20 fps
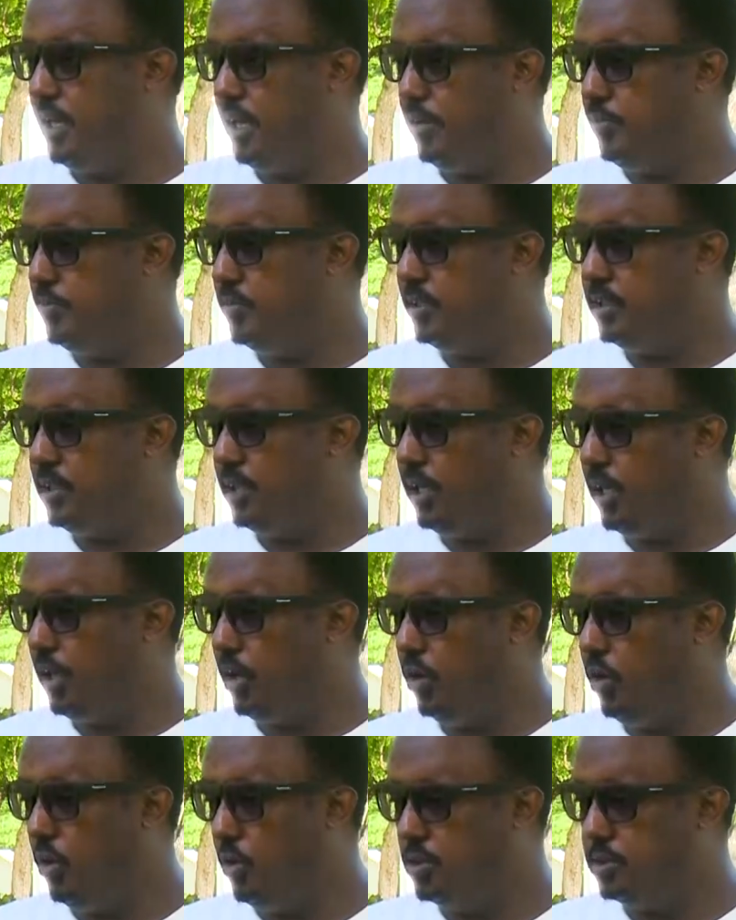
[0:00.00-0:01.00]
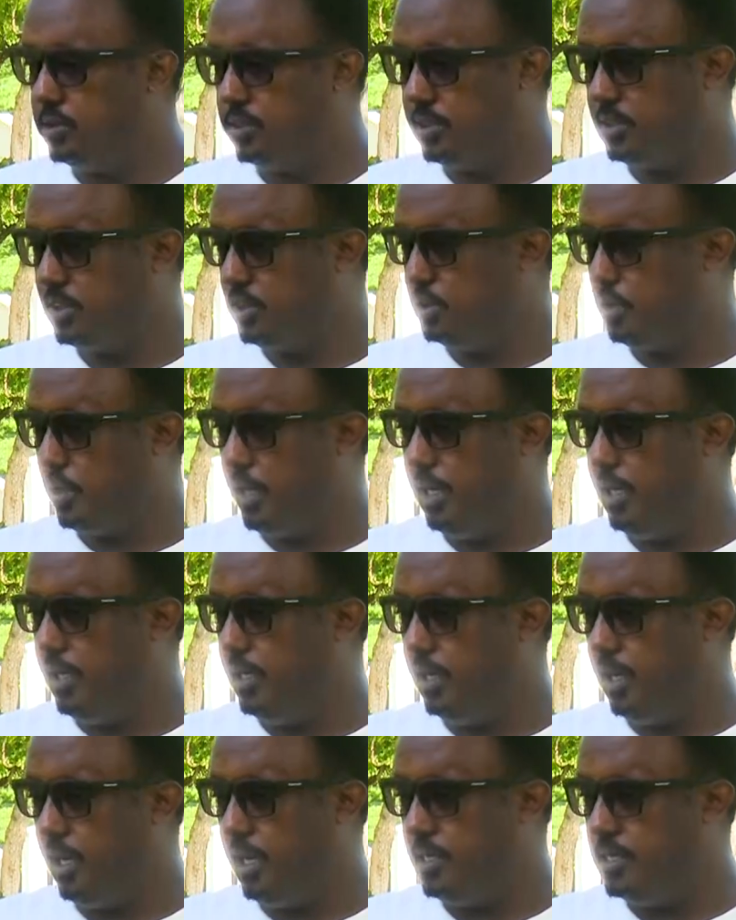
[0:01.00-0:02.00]
everything goes
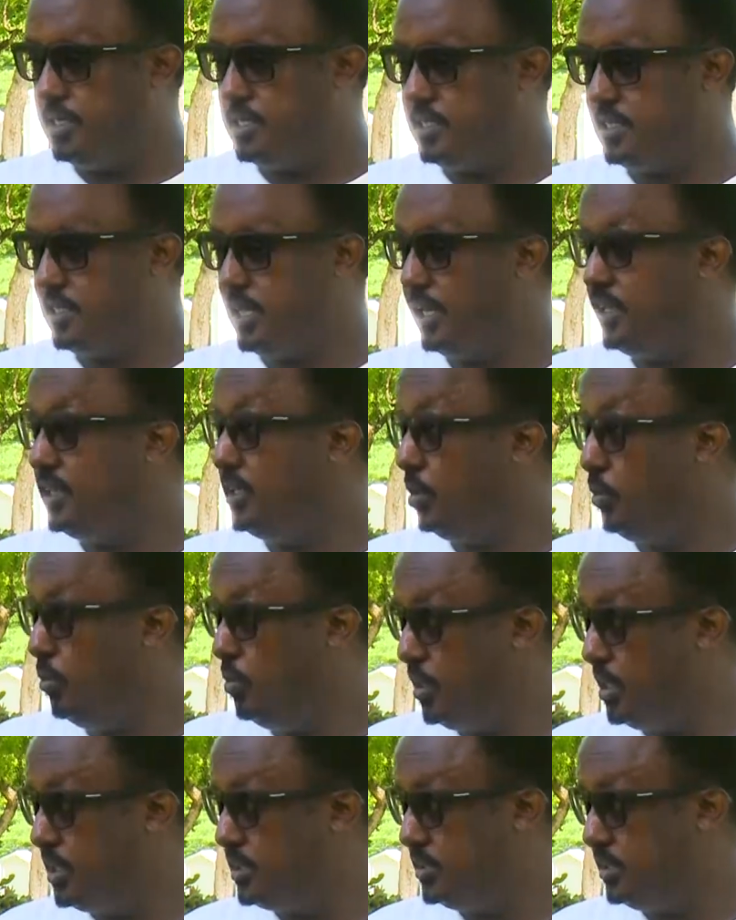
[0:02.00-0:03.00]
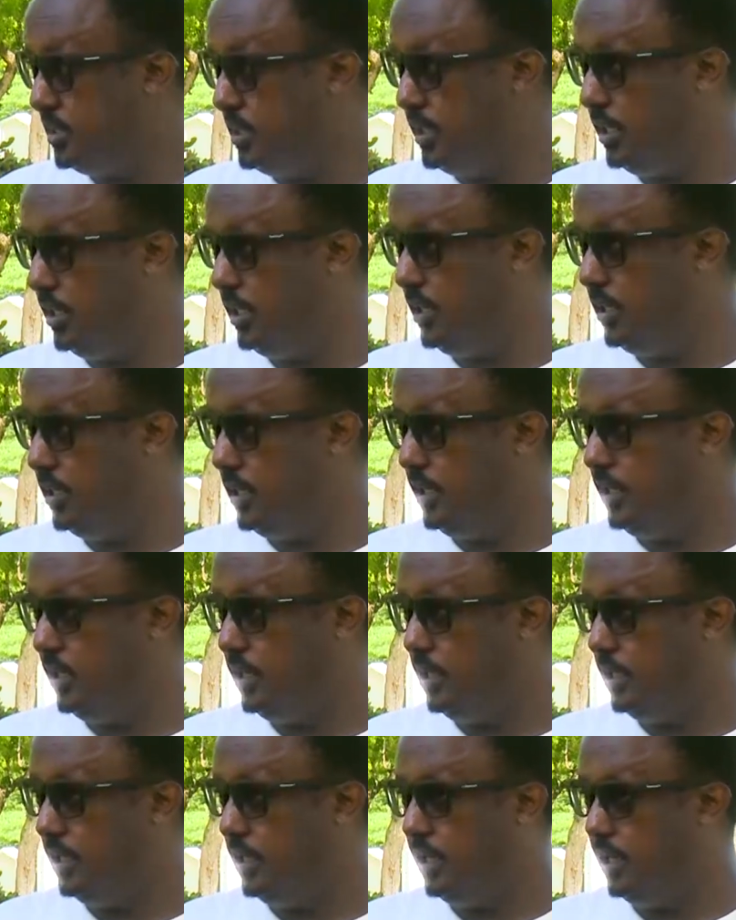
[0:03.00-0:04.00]
astray and nothing works in, the, in,
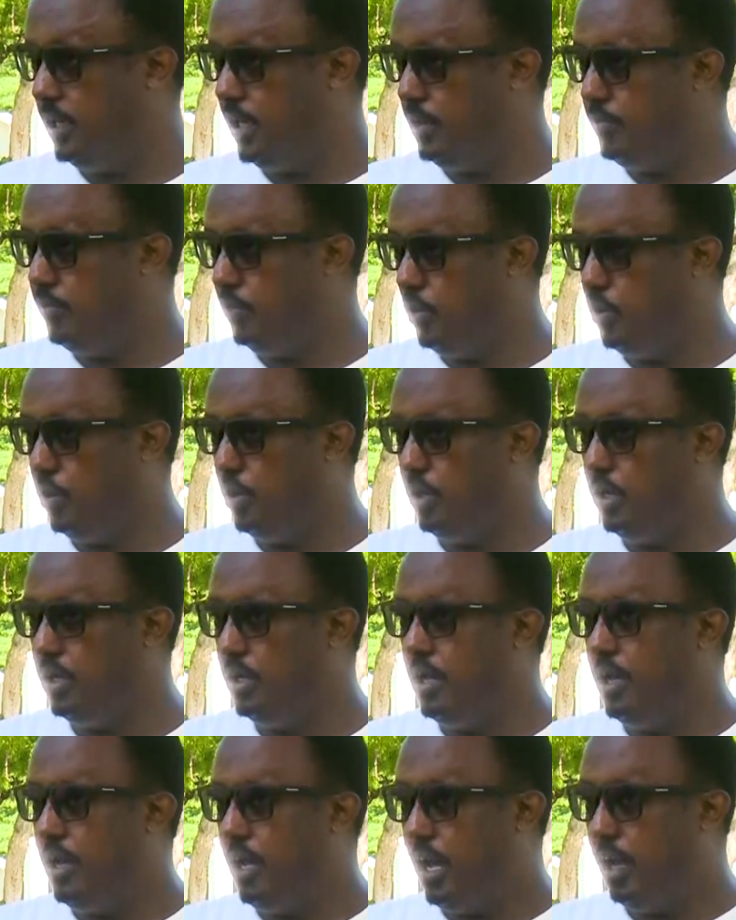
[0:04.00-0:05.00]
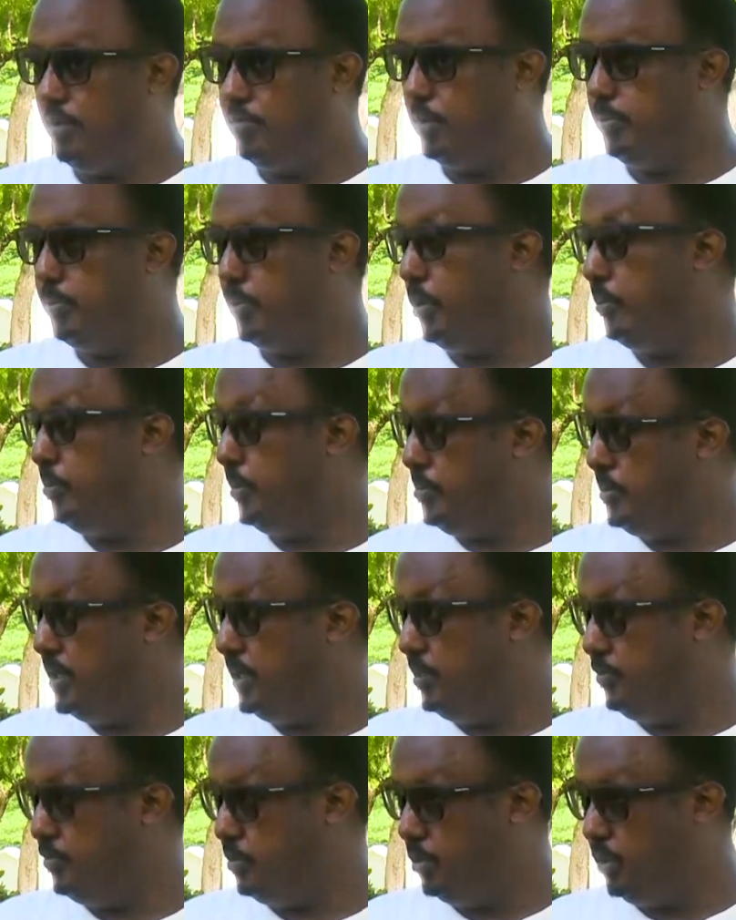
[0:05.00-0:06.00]
the, in their life or have a proper
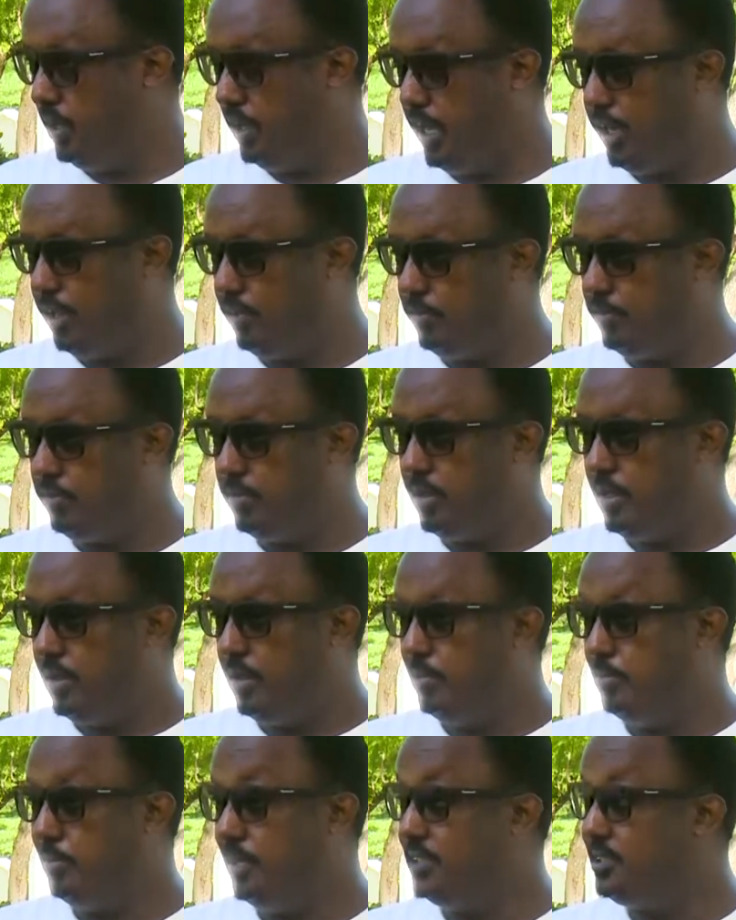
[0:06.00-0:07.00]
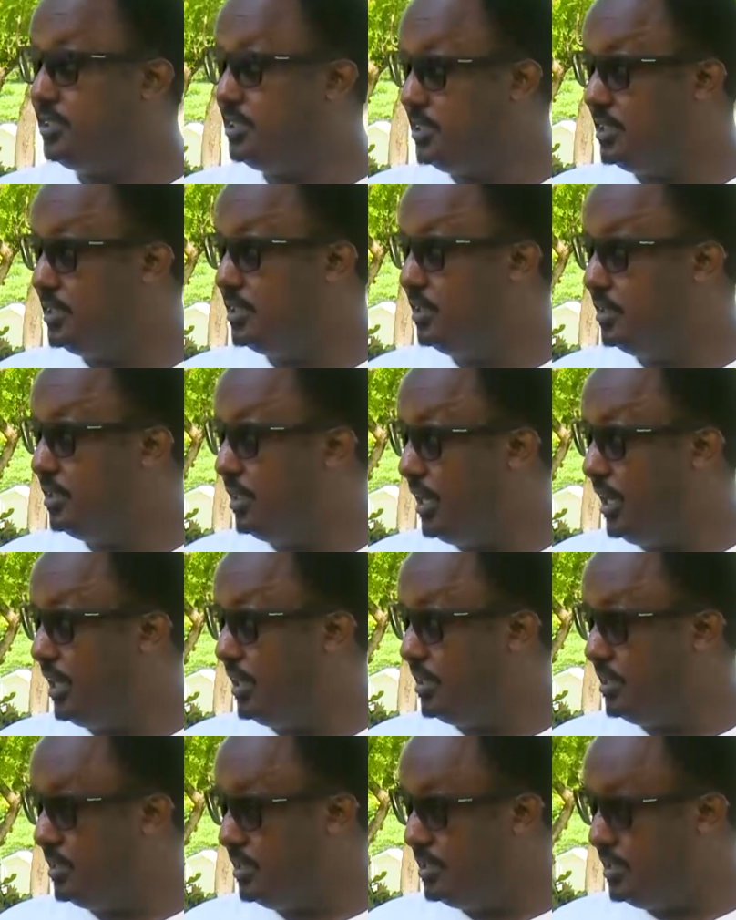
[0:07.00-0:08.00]
meaningful life but still
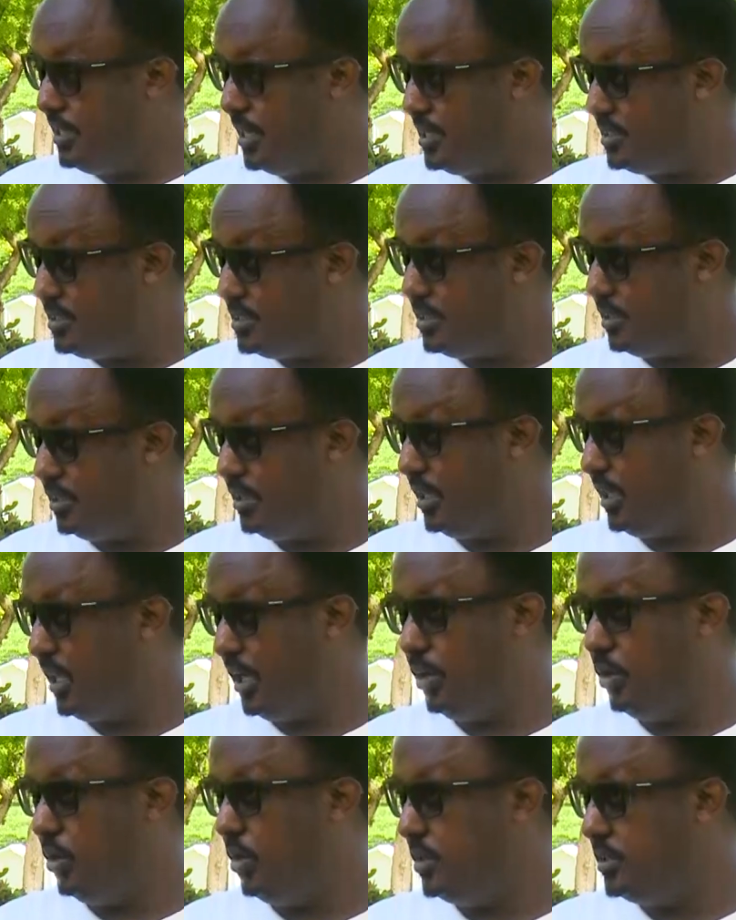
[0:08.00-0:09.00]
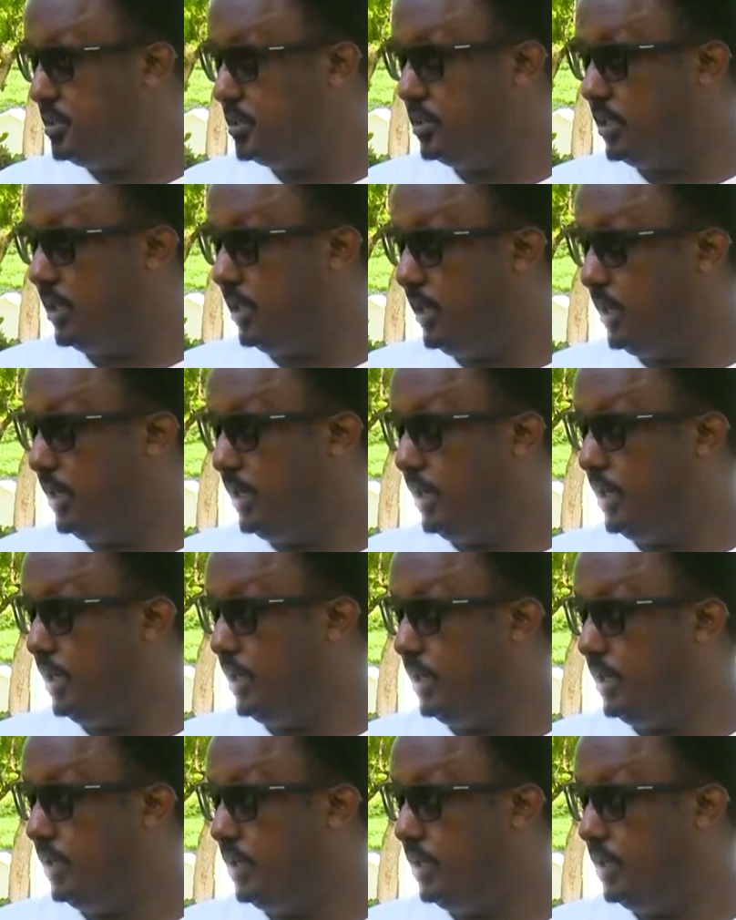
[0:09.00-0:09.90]
yet they cannot uh,